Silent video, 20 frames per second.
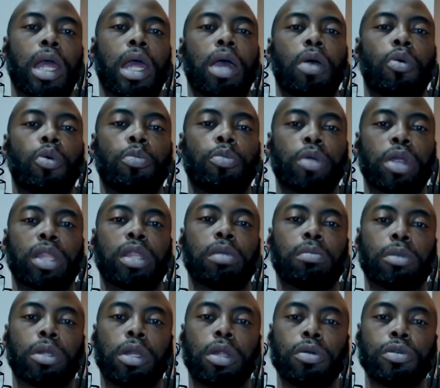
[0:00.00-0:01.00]
I will bring
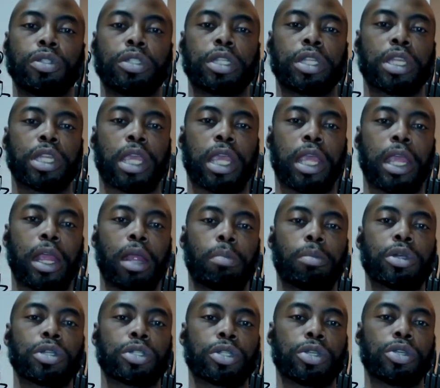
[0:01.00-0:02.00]
them close to the
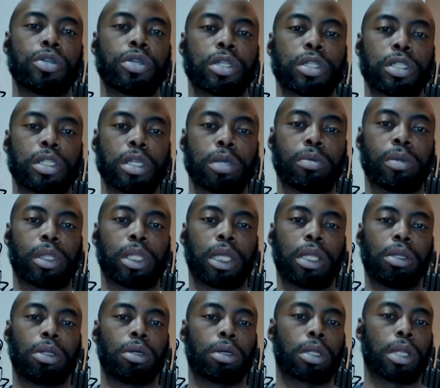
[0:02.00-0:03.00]
camera so you can see what
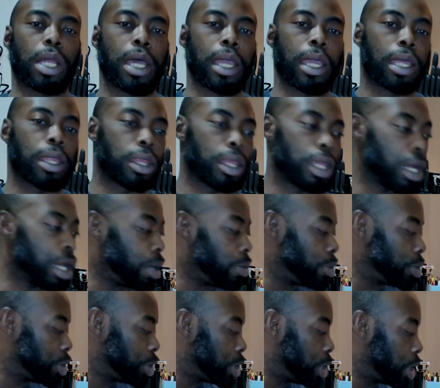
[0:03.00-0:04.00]
they look like. Then I
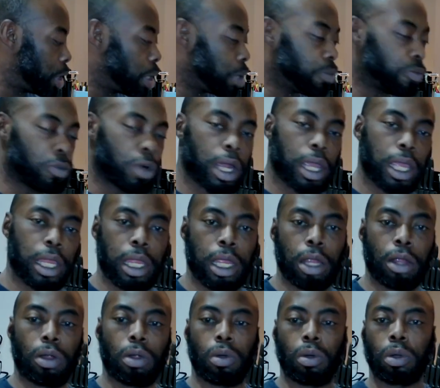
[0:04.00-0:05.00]
will sit them right
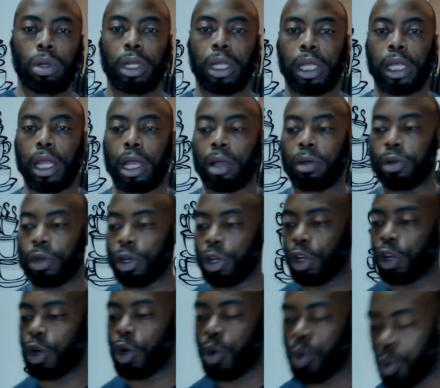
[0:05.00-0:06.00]
here on the counter
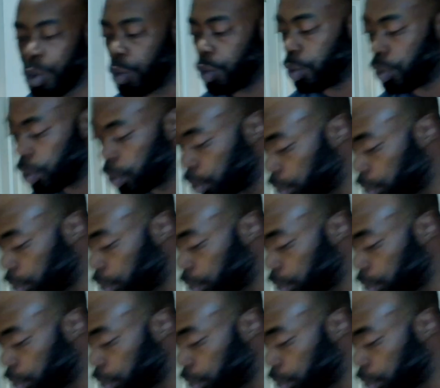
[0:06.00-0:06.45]
to cool.